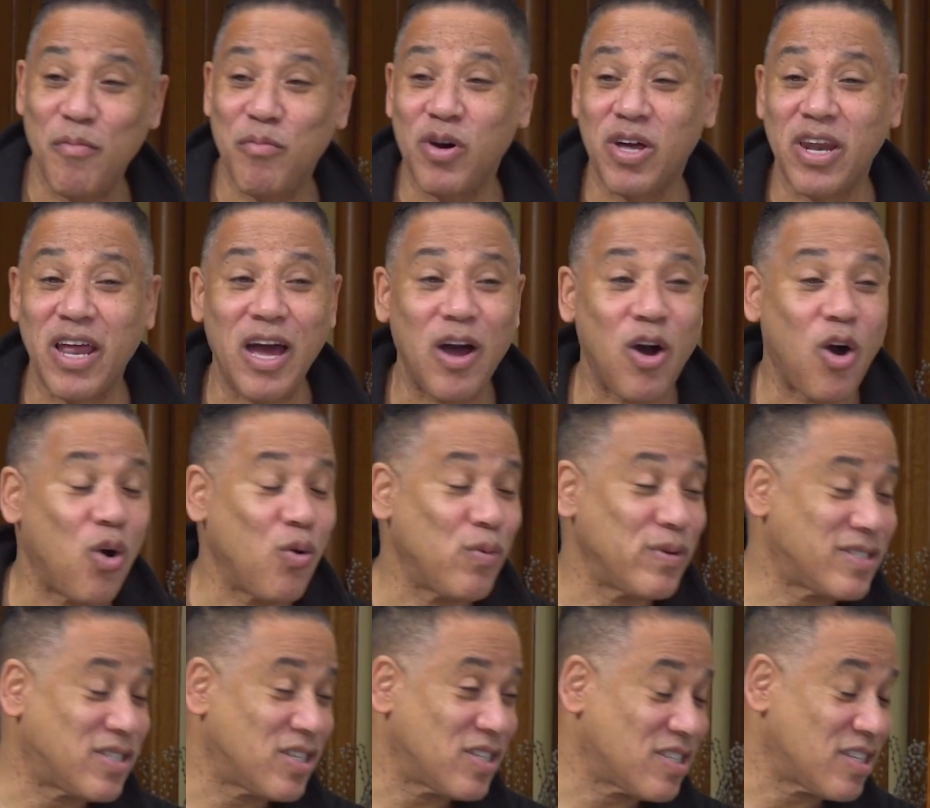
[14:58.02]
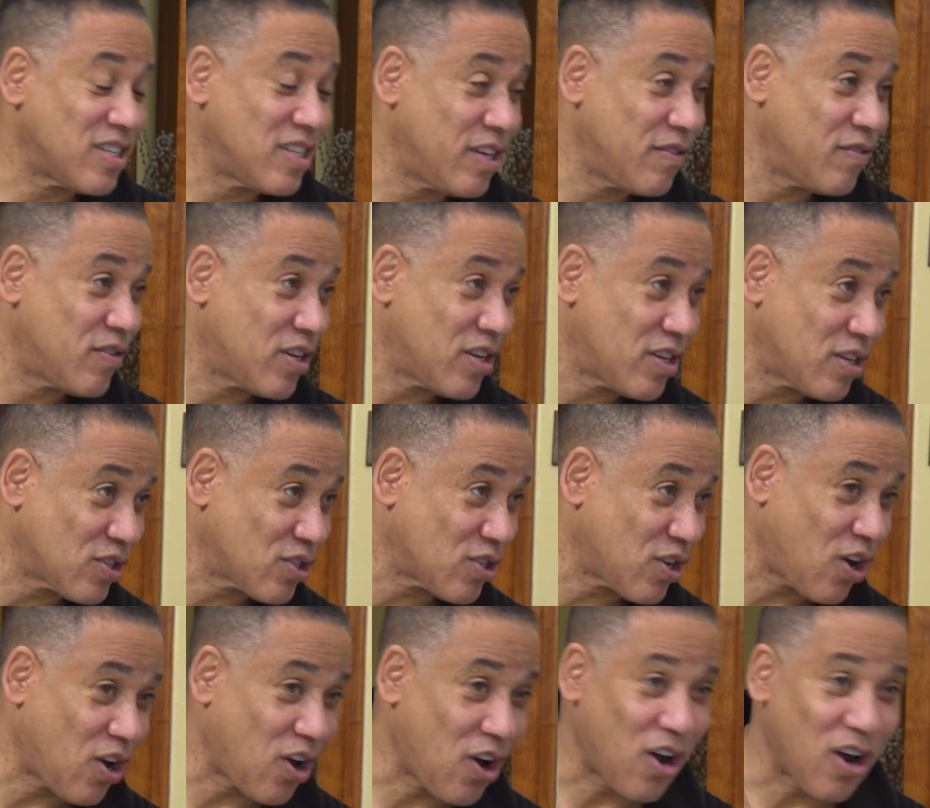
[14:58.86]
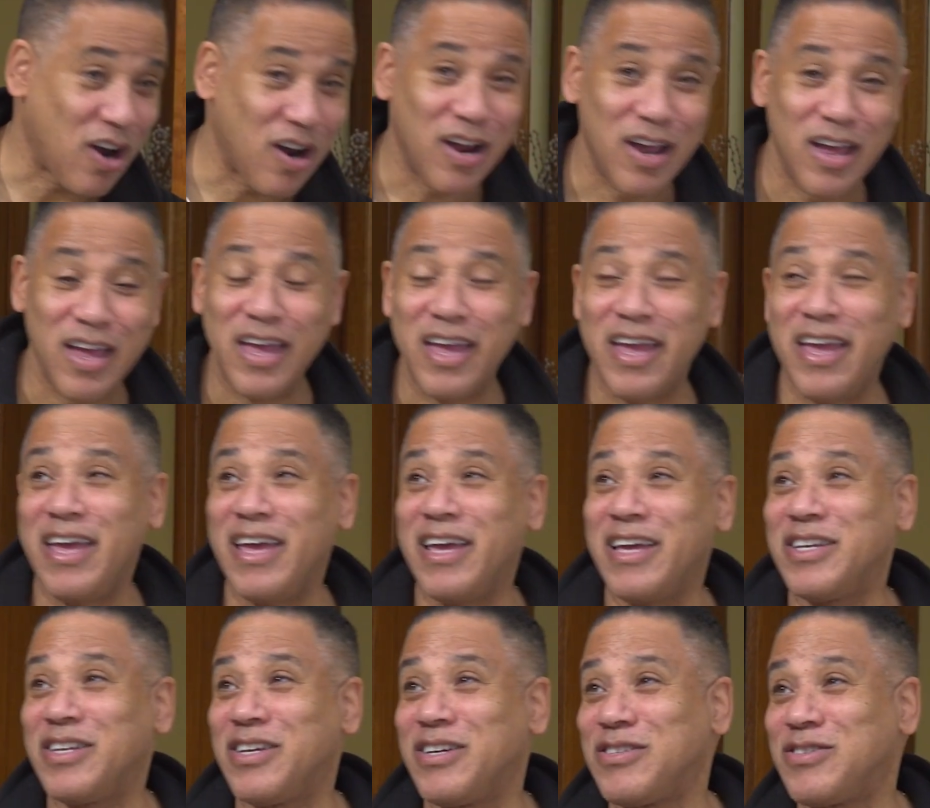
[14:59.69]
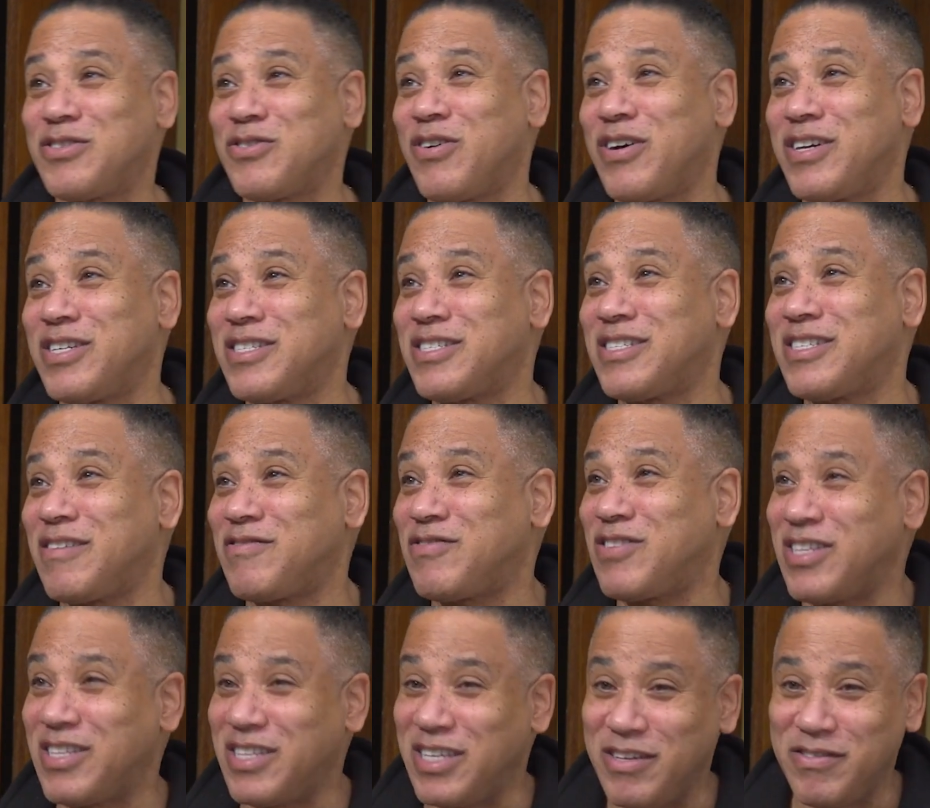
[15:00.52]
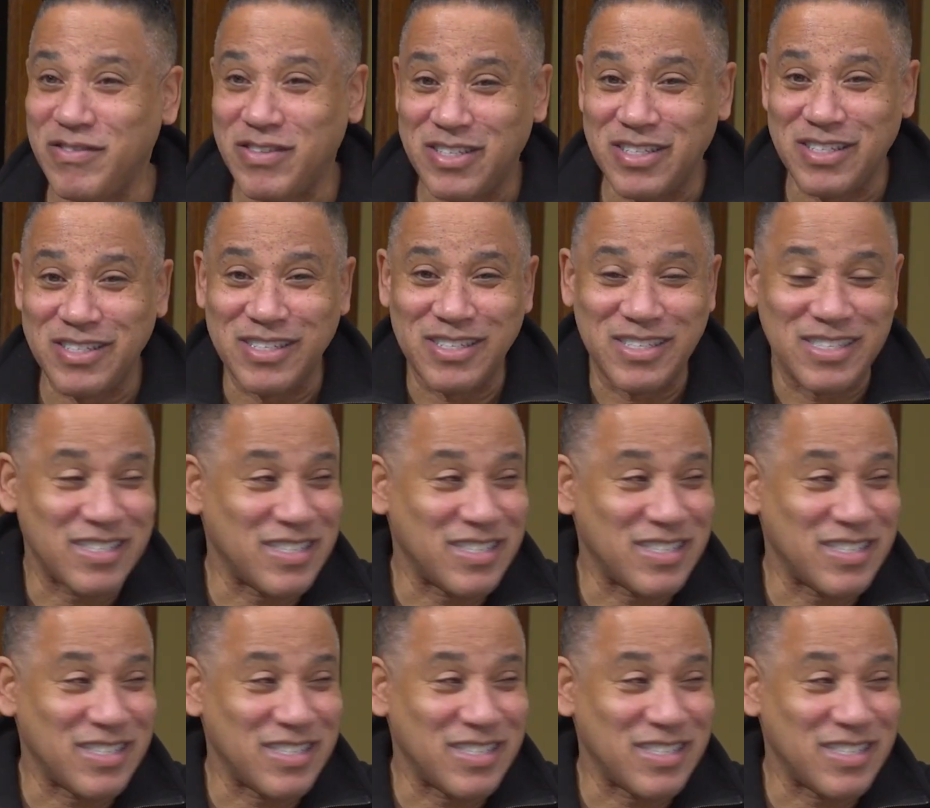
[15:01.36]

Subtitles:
but I always just leave it in his car. And so I just have to leave it in the